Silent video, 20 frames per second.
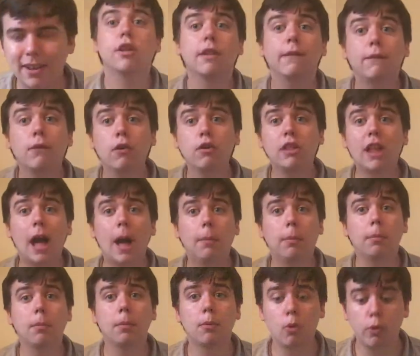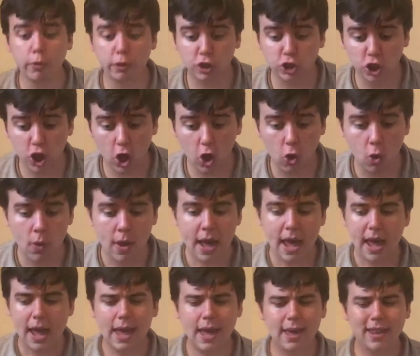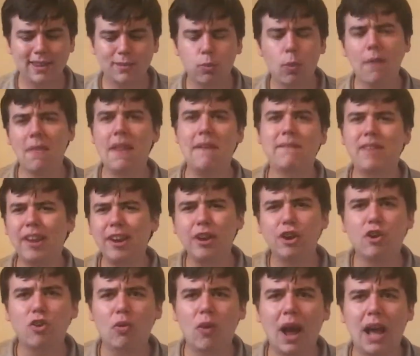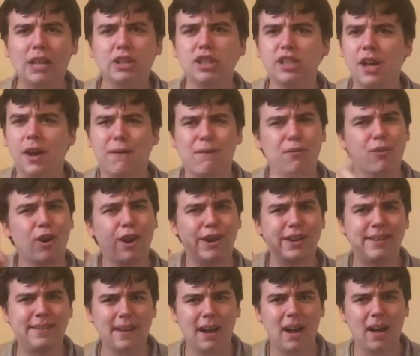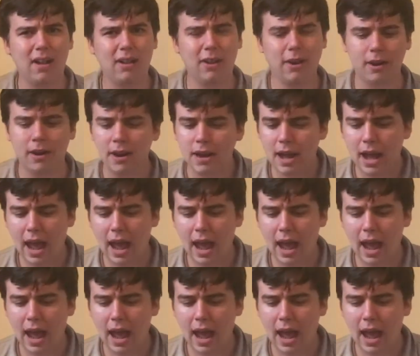So the first album I'm going to show is one that I found at a garage sale for $1.